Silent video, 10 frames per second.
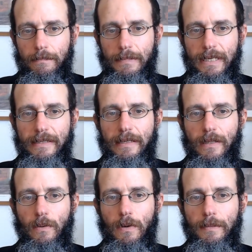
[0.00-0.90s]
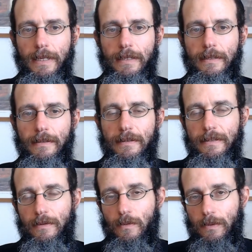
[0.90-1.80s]
means that the woman,
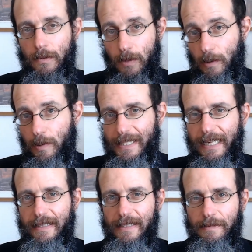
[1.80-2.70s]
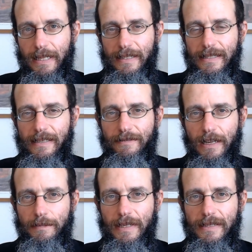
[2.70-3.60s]
we said this, but let's
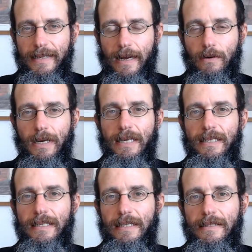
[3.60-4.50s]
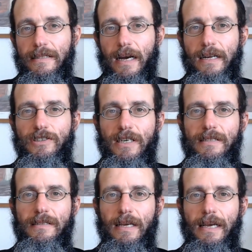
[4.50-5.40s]
develop this now, is not
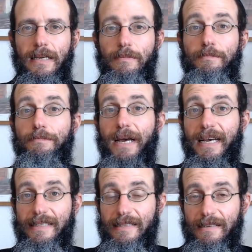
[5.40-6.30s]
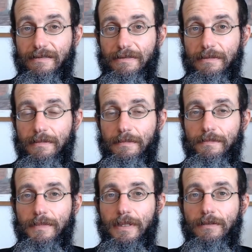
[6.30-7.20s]
just a passive
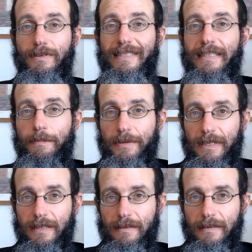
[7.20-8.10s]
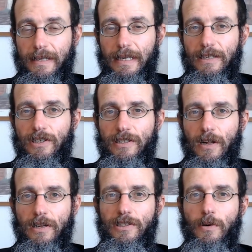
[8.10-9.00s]
recipient, she's
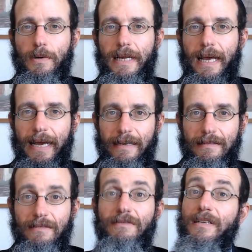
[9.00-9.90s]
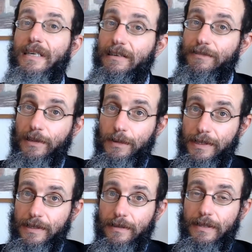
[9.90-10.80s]
also an active
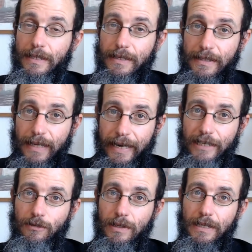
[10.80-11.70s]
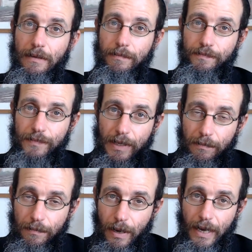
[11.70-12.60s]
influencer. This is actually
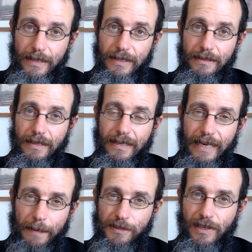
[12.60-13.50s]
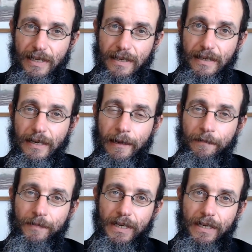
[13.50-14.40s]
embodied, encapsulated
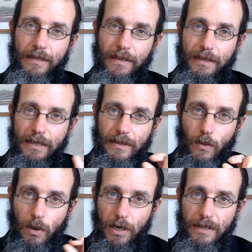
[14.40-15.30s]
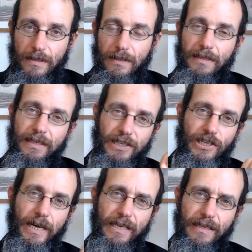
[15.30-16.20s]
in the word
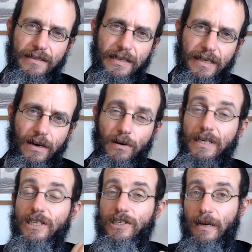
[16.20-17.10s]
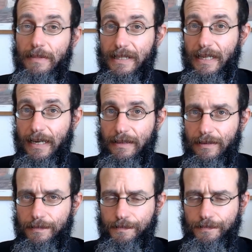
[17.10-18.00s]
Isha ki Tazria, or Isha
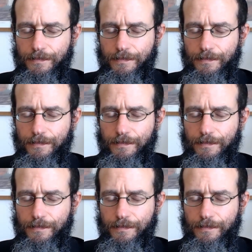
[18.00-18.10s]
Mazrat.